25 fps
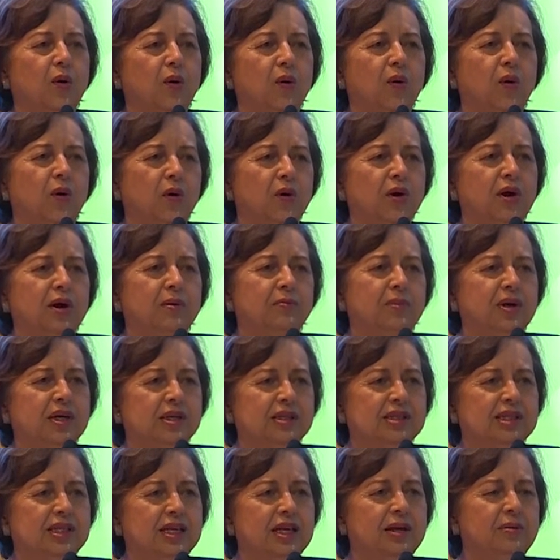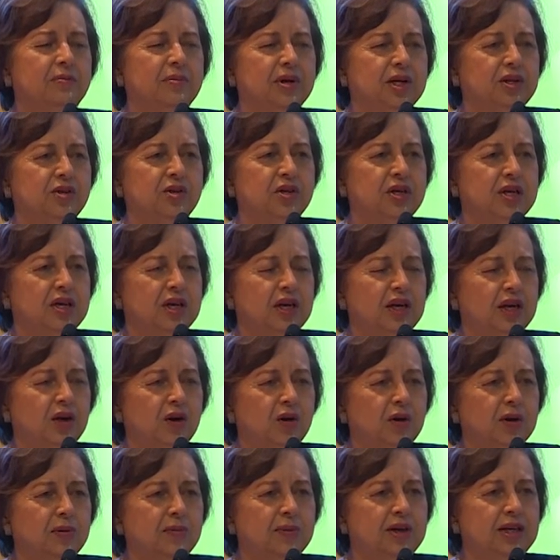or amongst emerging
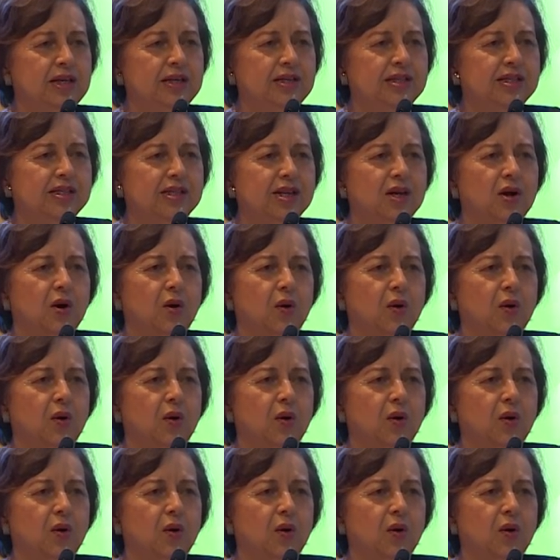economies,